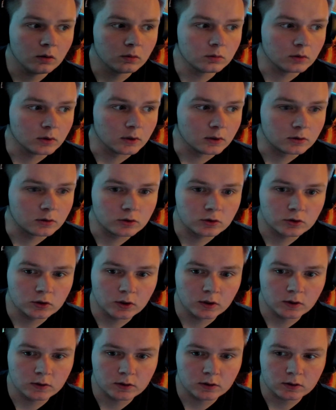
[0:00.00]
Holy
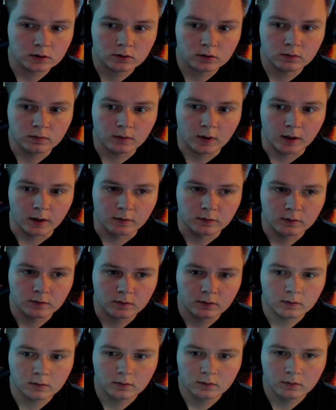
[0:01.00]
Jesus
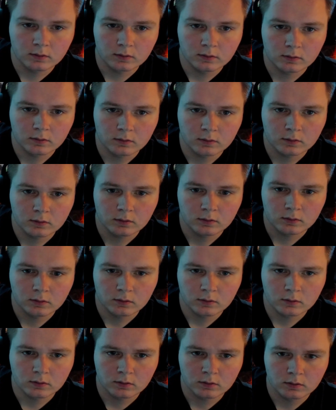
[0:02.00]
Christ. What was that?
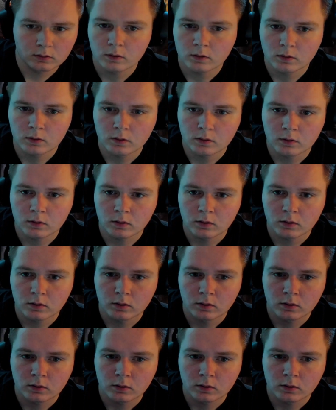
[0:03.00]
Damn it.